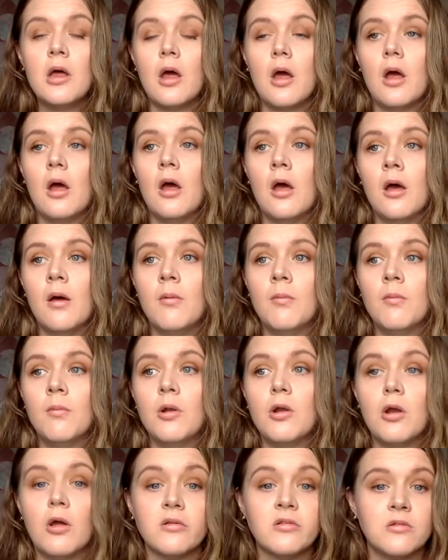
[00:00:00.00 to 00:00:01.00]
um,
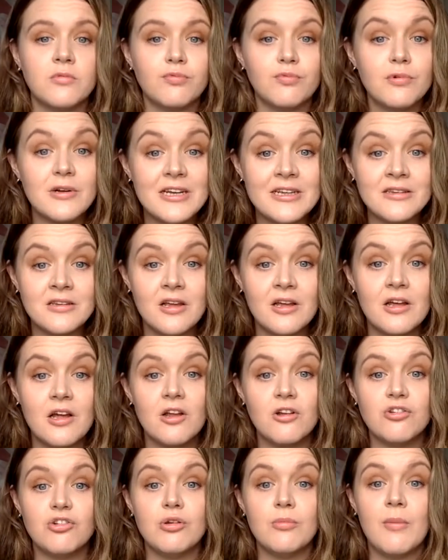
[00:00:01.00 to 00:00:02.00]
lots of
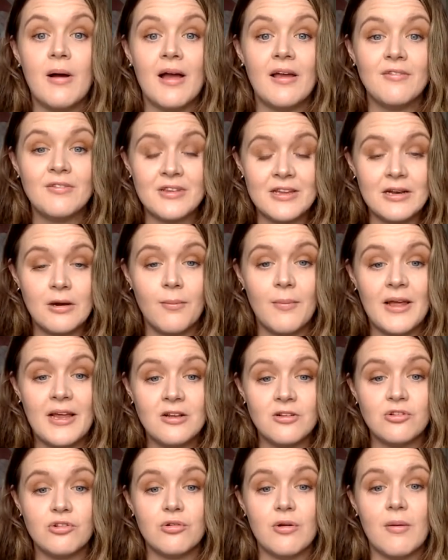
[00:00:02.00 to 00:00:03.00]
research. You might have seen on my
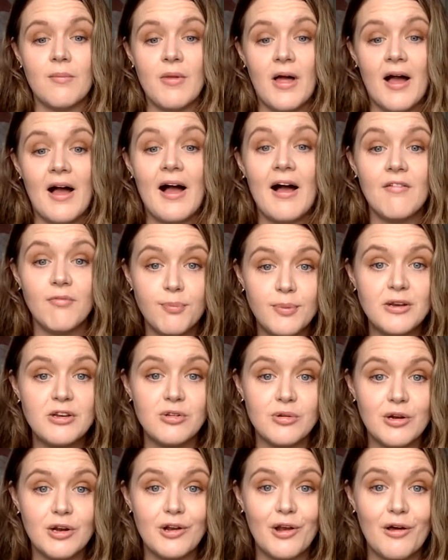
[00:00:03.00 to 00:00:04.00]
Instagram that I have been
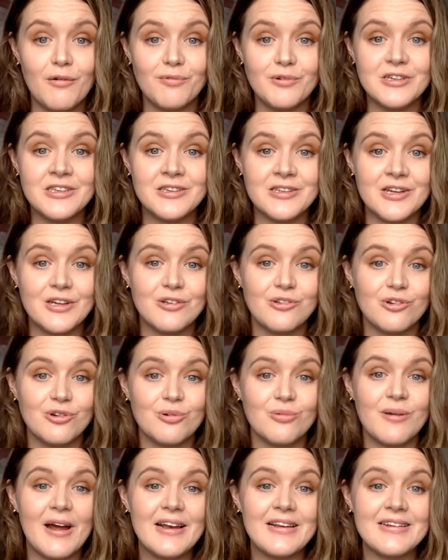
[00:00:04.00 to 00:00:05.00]
doing a lot of research
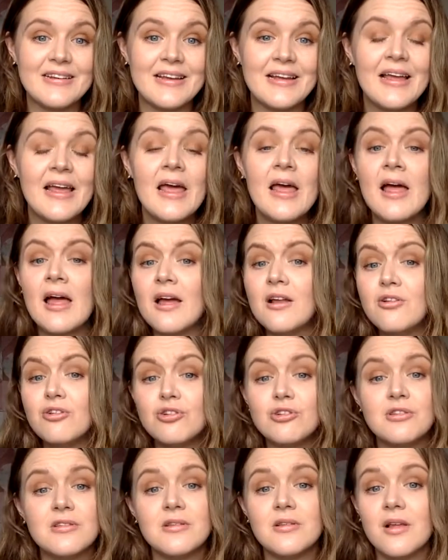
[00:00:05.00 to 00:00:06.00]
already, and
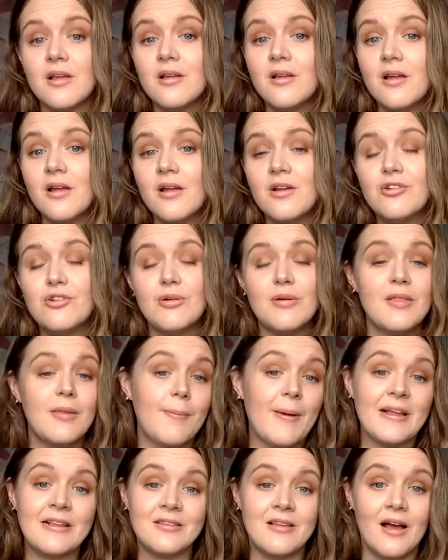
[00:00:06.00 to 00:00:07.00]
just doing the
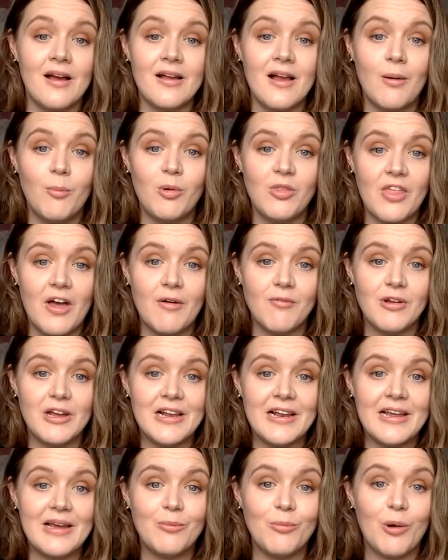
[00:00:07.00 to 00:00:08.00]
best that I can with that
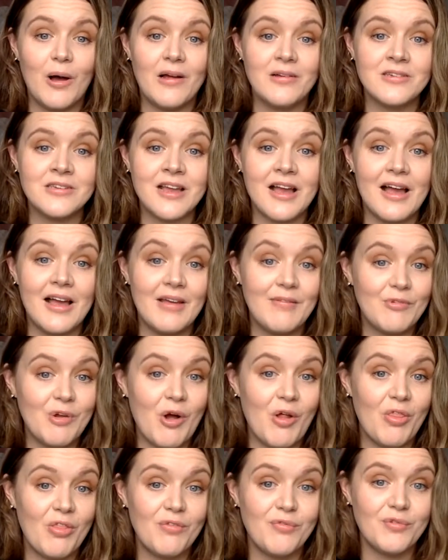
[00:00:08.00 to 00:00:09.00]
really whilst I've
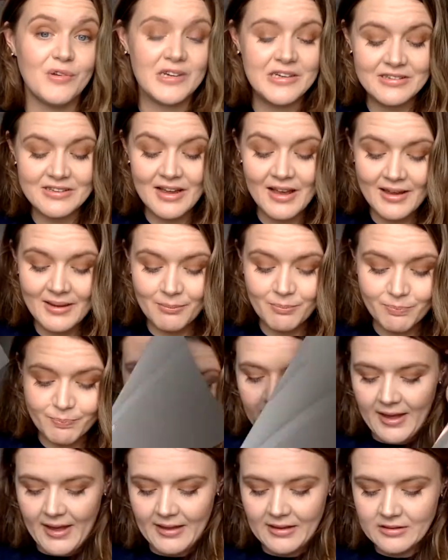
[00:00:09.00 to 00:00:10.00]
got the free time.
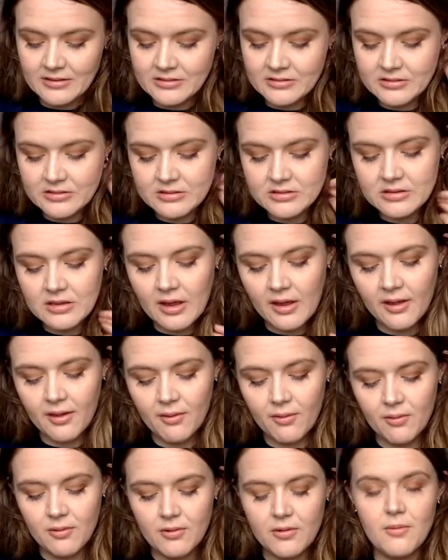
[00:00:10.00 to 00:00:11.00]
Okay,
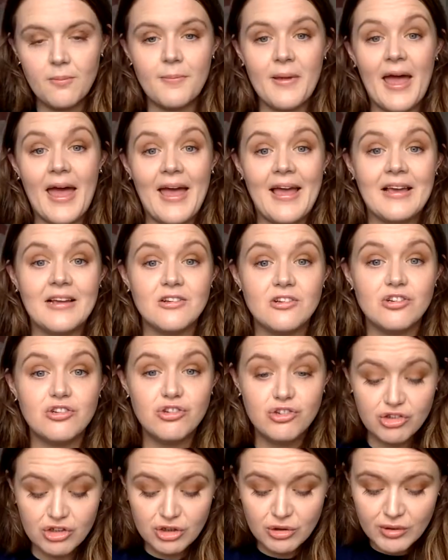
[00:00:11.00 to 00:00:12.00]
so number eight,
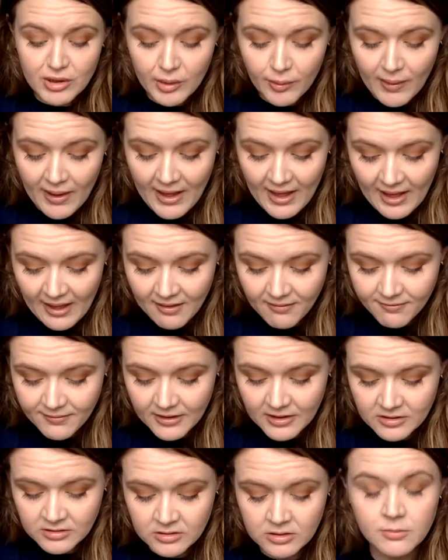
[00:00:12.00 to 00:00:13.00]
do you have
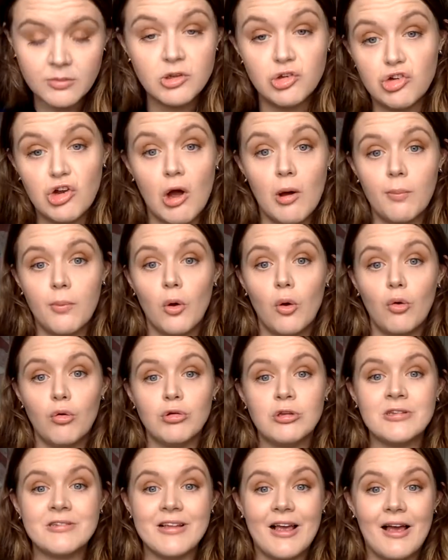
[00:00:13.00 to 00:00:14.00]
a summer job or
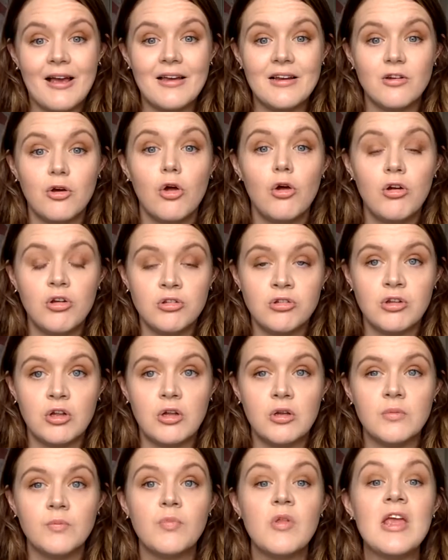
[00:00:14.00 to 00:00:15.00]
side
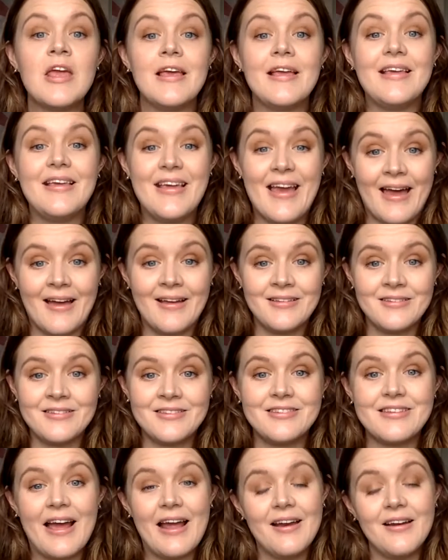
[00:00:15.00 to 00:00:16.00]
hustle? Yes,
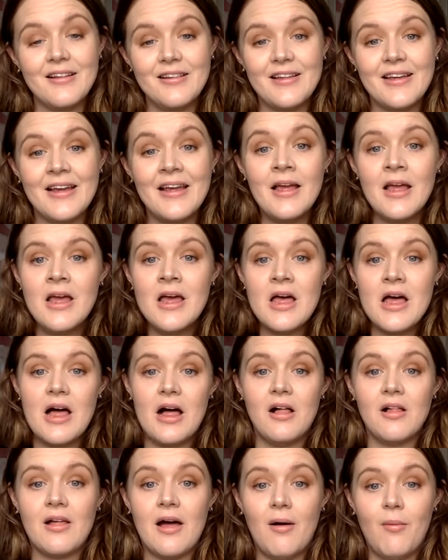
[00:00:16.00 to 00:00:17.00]
technically
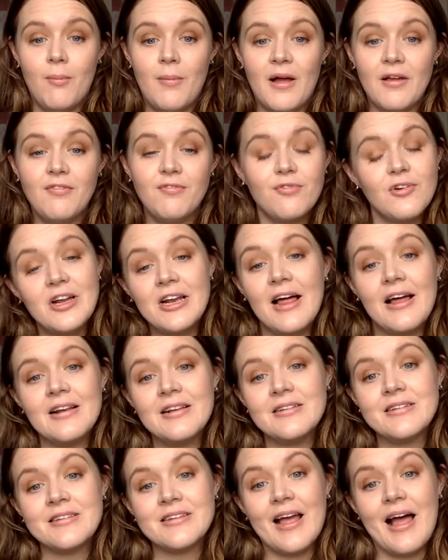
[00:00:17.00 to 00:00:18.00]
I'll count my
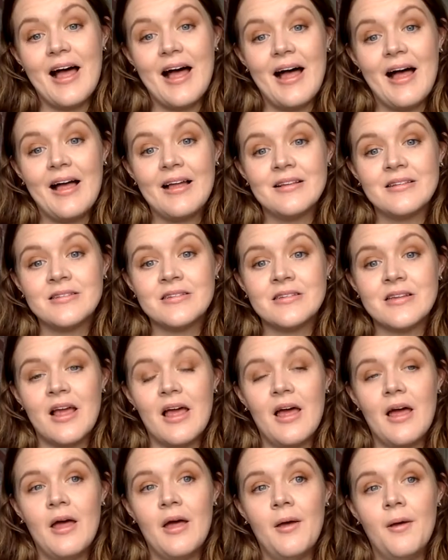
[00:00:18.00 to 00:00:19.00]
freelance as
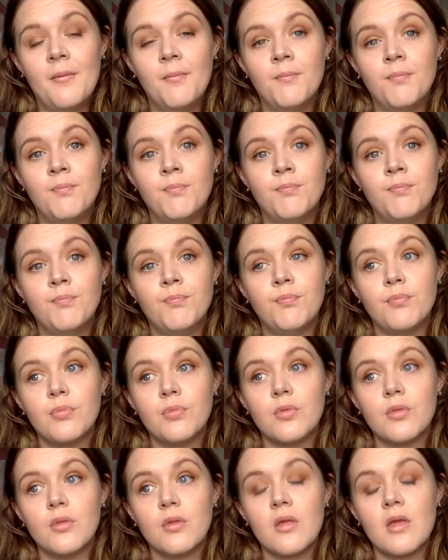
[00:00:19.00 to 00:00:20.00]
um,
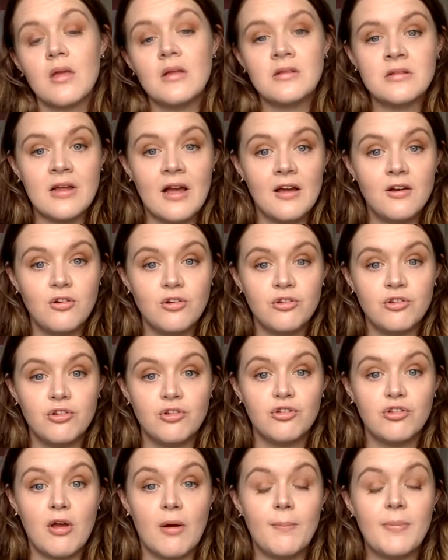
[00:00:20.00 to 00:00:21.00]
side hustle.
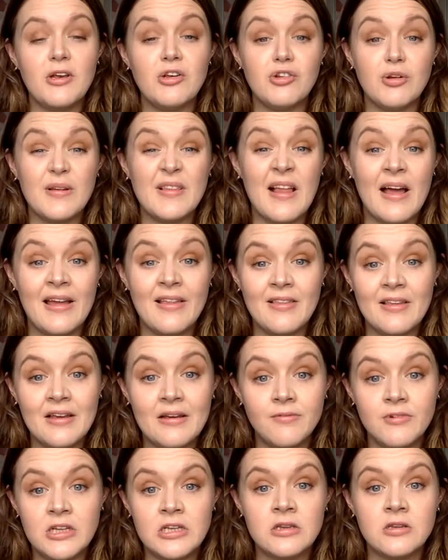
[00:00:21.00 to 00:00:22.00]
So I've been doing that in the
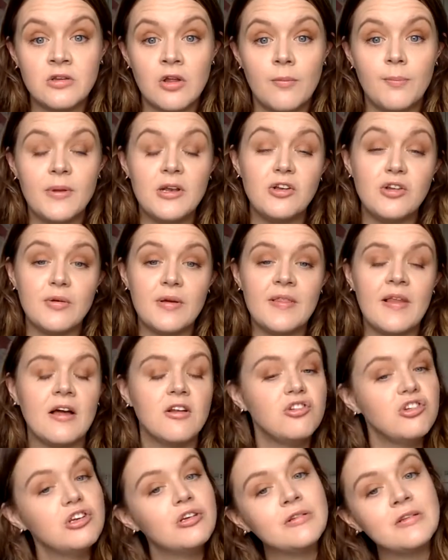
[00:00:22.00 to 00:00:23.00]
evenings. I've been doing
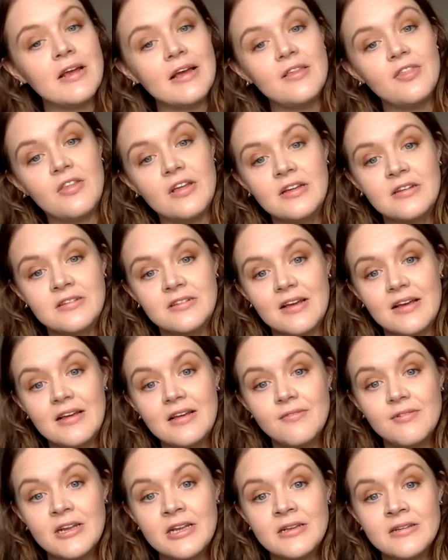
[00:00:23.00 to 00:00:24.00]
that Tuesday and Thursday
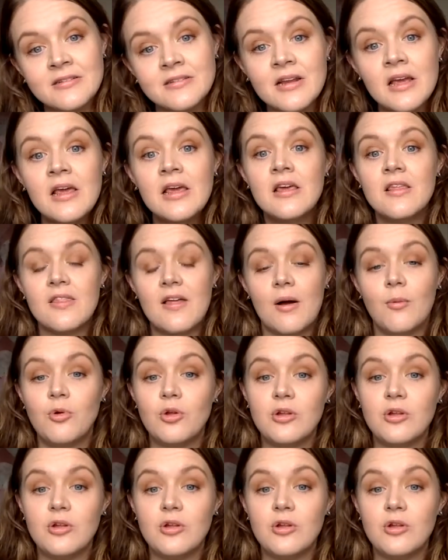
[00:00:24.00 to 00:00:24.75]
evenings. That will